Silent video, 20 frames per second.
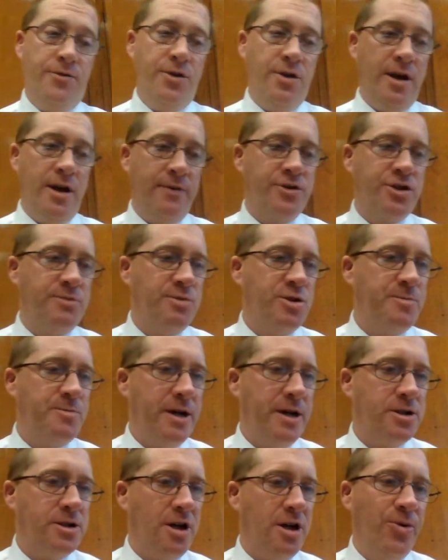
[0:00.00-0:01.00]
if you have some
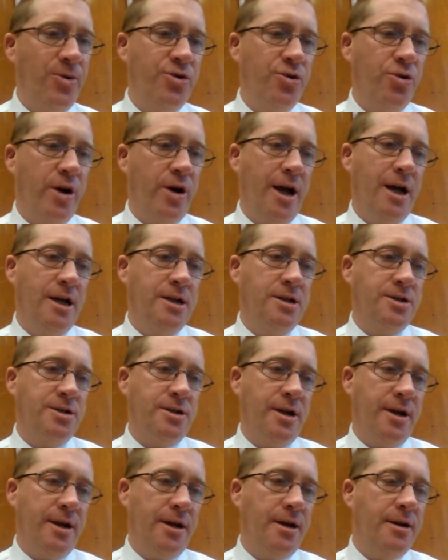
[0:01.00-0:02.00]
spare time on your
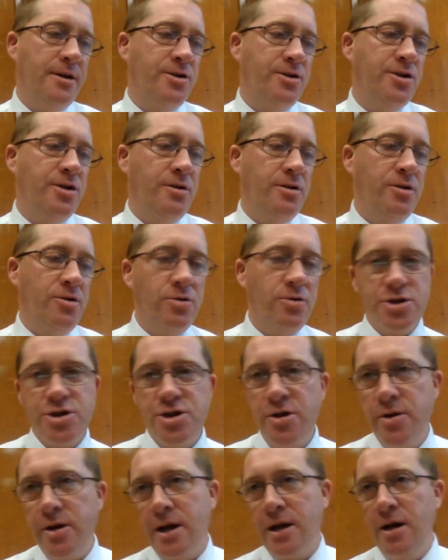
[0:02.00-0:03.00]
hands and you're
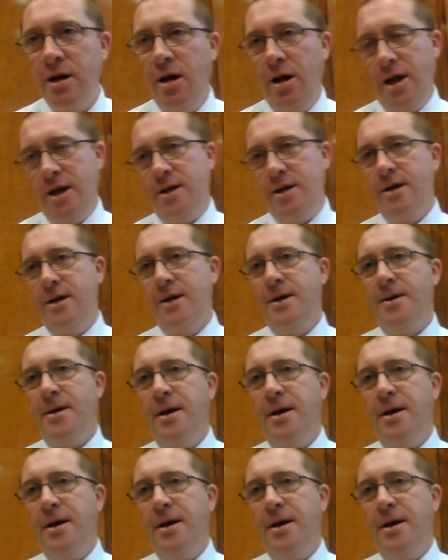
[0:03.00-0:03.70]
so inclined,